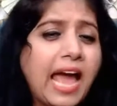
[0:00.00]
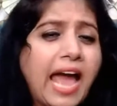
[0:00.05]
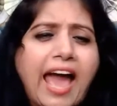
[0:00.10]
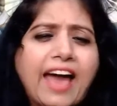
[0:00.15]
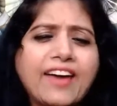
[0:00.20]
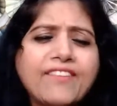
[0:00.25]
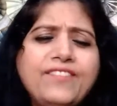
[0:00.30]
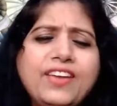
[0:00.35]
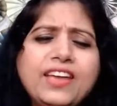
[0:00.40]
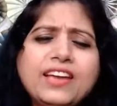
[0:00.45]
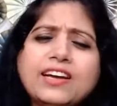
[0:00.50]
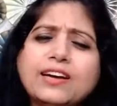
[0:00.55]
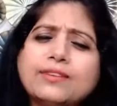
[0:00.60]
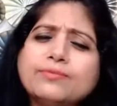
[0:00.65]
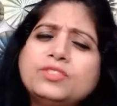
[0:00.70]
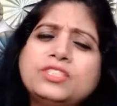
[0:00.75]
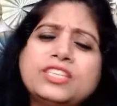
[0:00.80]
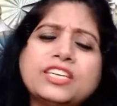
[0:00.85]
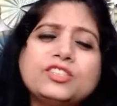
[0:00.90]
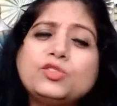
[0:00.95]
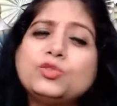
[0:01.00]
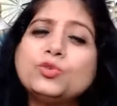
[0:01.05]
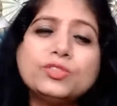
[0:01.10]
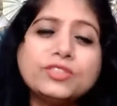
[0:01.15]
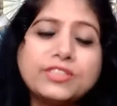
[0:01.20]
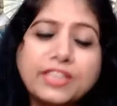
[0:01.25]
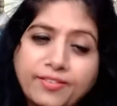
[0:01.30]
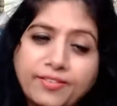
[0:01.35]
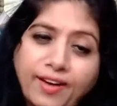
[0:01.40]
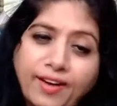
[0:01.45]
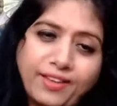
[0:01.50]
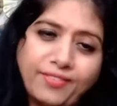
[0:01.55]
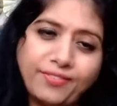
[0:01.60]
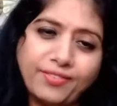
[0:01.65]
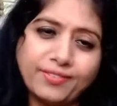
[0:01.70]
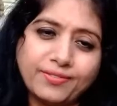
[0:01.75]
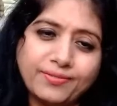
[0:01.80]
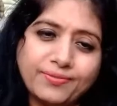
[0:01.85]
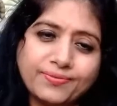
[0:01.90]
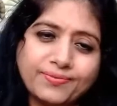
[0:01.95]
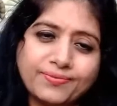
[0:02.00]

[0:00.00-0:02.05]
Have we come just to survive?